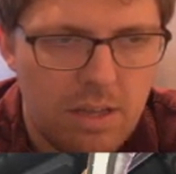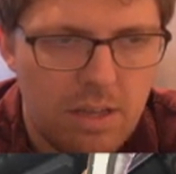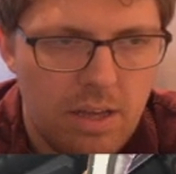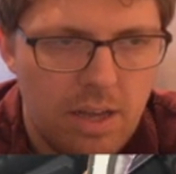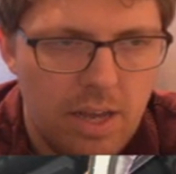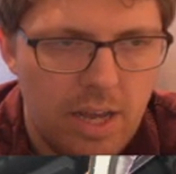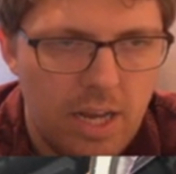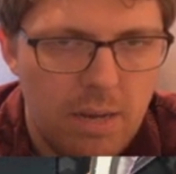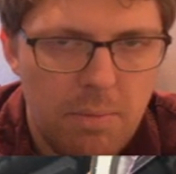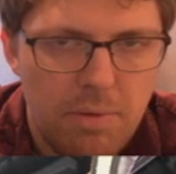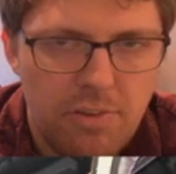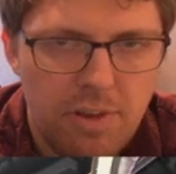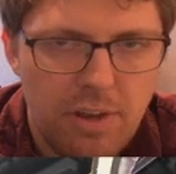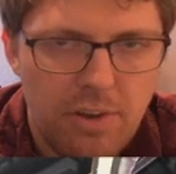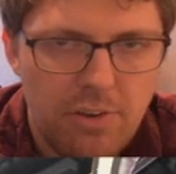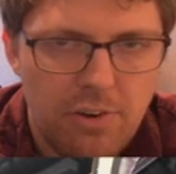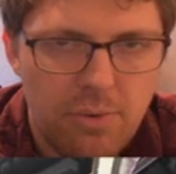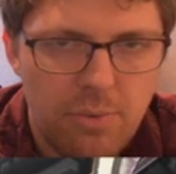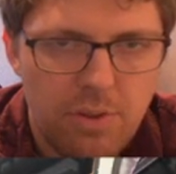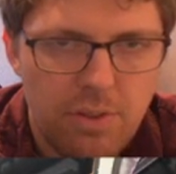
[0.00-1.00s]
Enemies
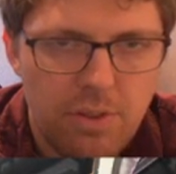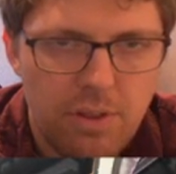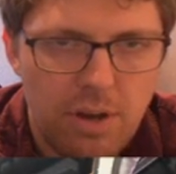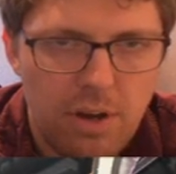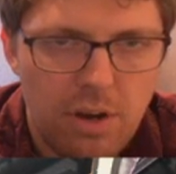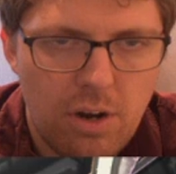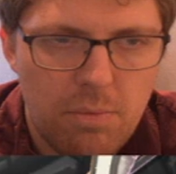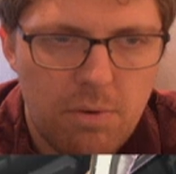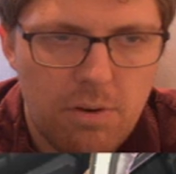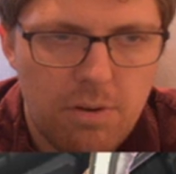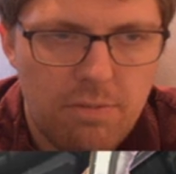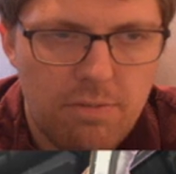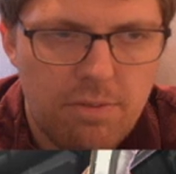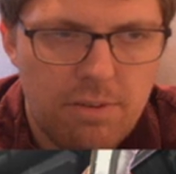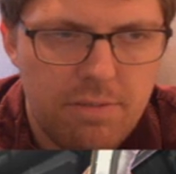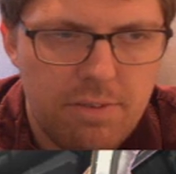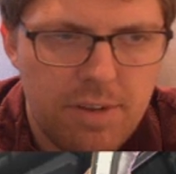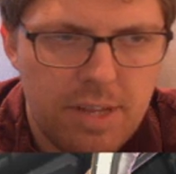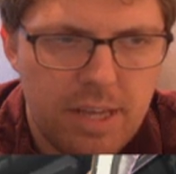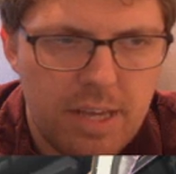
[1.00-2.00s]
enter with armor
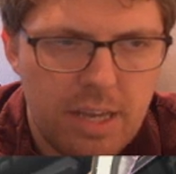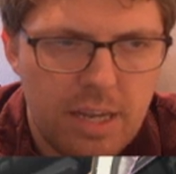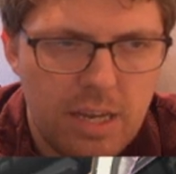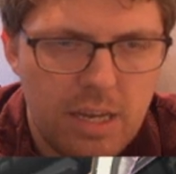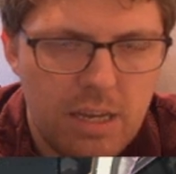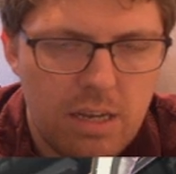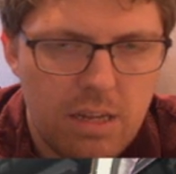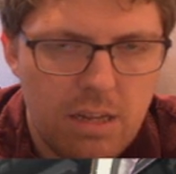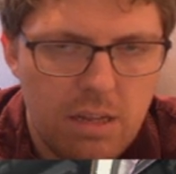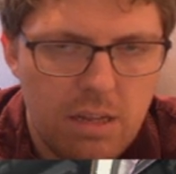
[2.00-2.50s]
15.